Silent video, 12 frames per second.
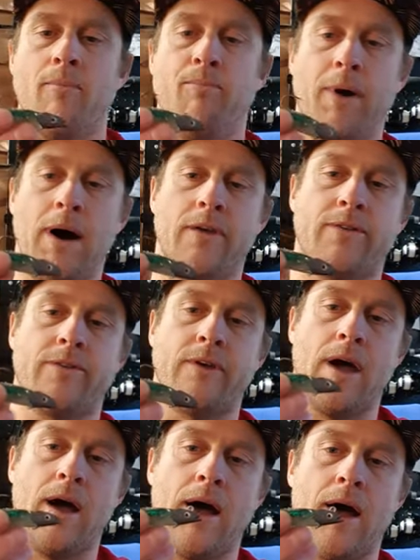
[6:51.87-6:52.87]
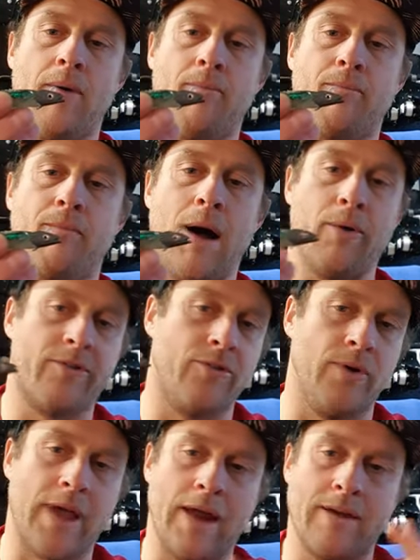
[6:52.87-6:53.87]
but I was
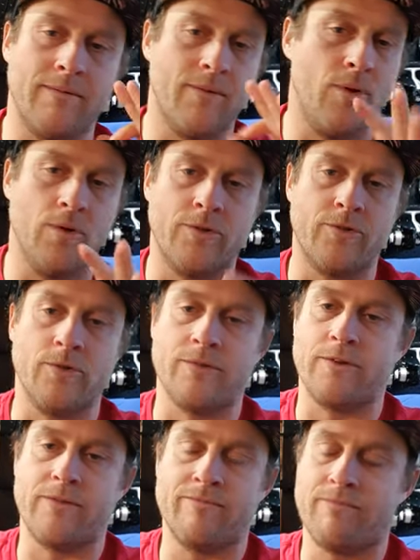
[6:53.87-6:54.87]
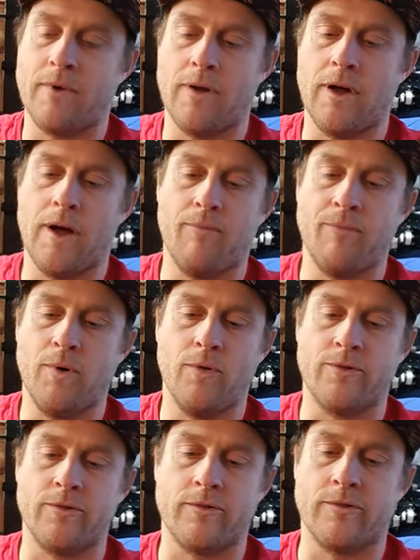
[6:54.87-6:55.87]
still getting all sorts of
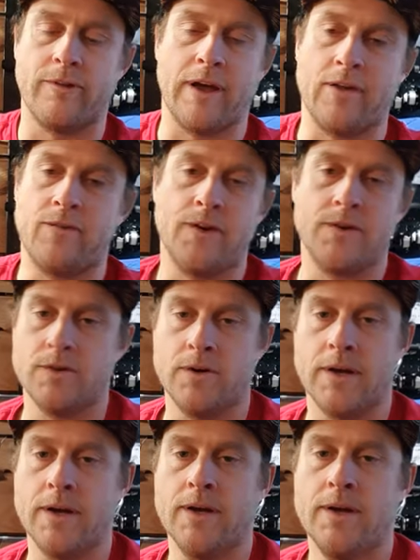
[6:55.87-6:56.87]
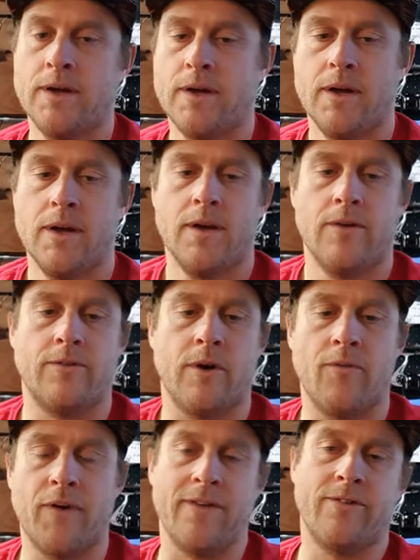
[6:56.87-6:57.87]
size fish on it. So
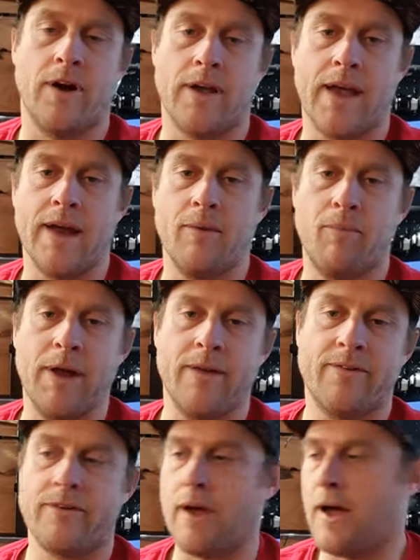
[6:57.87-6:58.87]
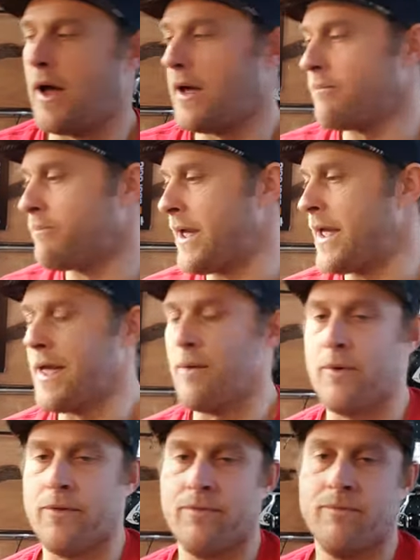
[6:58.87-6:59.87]
if I start getting a bit hit
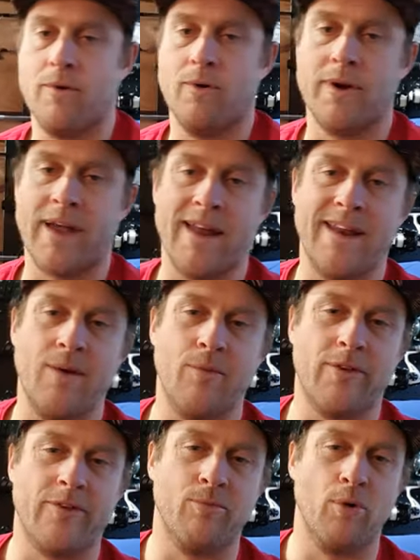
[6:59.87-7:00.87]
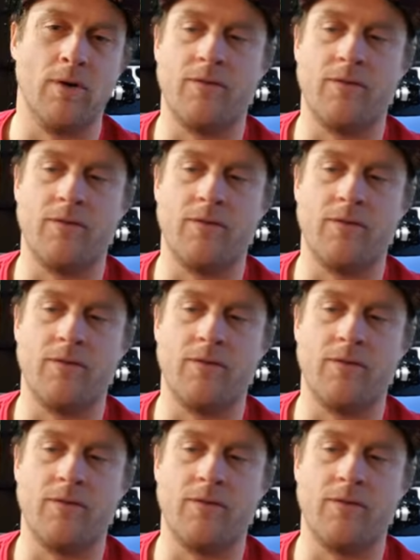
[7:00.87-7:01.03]
with, or getting hit with the smaller